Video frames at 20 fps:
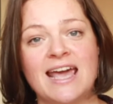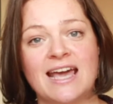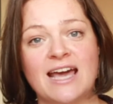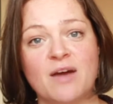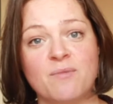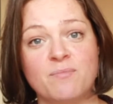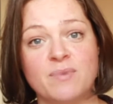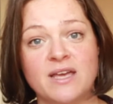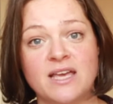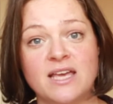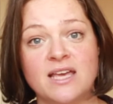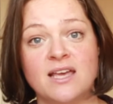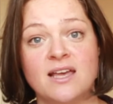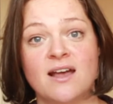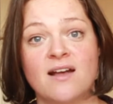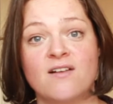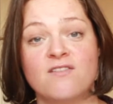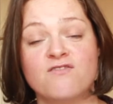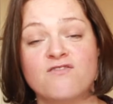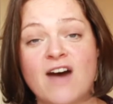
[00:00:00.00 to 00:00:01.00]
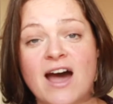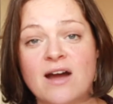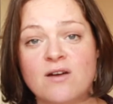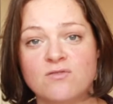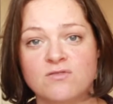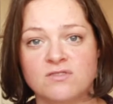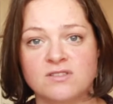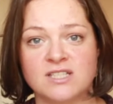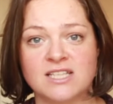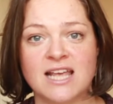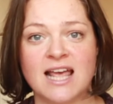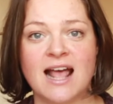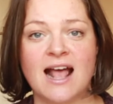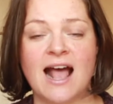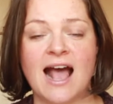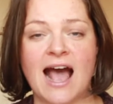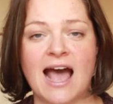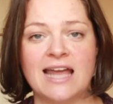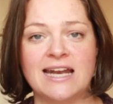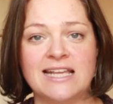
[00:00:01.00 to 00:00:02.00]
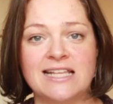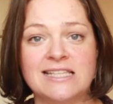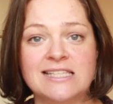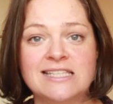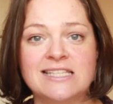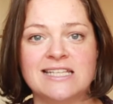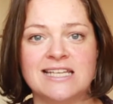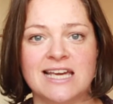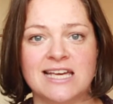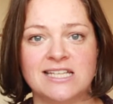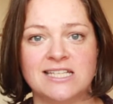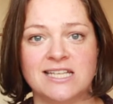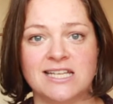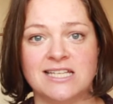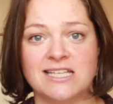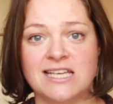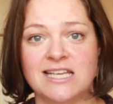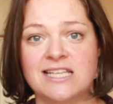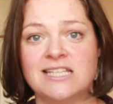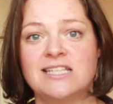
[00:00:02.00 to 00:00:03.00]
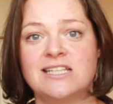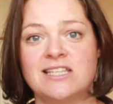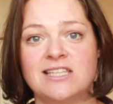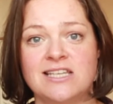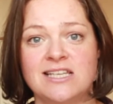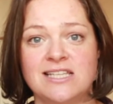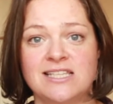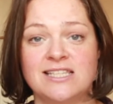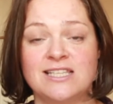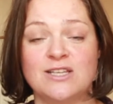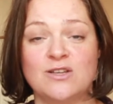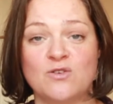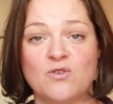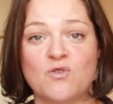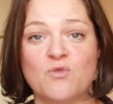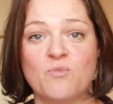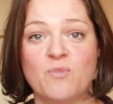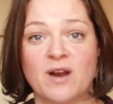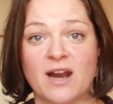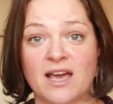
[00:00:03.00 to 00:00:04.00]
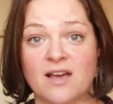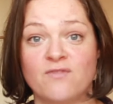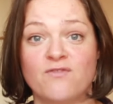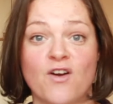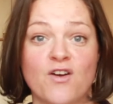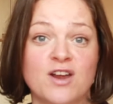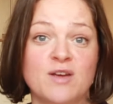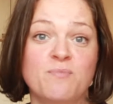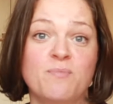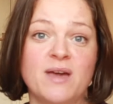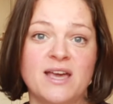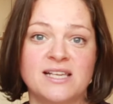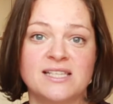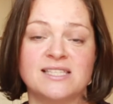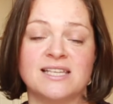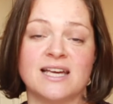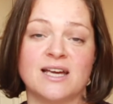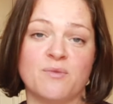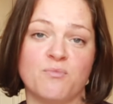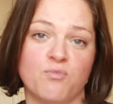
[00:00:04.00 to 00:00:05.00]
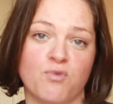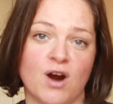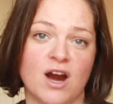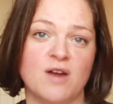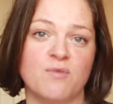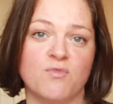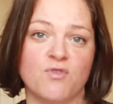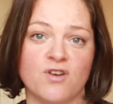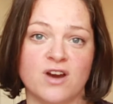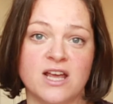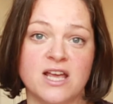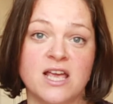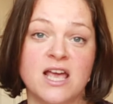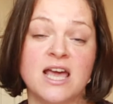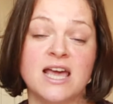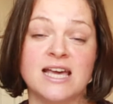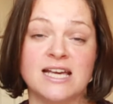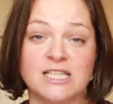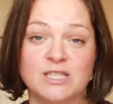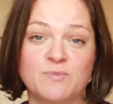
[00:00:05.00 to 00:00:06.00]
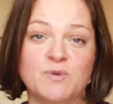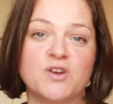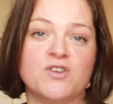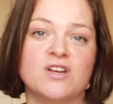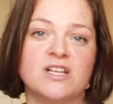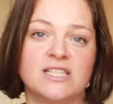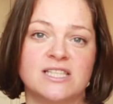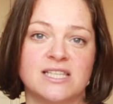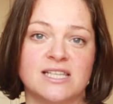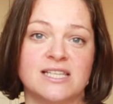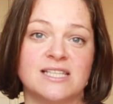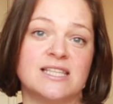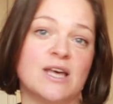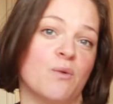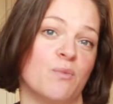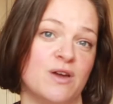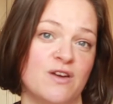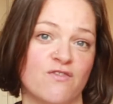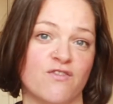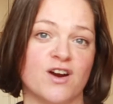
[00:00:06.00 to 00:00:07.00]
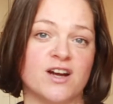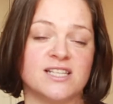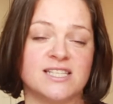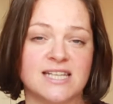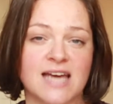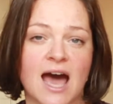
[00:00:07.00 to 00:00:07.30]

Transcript: can be found and instigated into these, very basic and primary experiences that we first